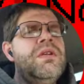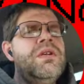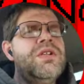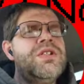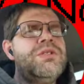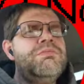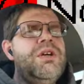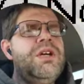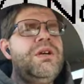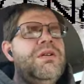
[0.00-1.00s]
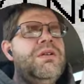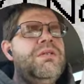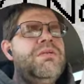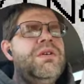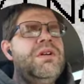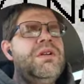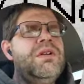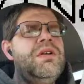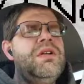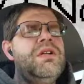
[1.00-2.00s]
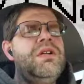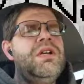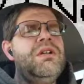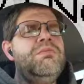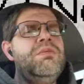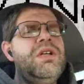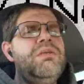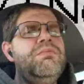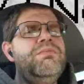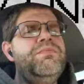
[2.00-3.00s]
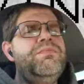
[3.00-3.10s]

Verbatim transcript: You can smack it all you want. You ain't getting me,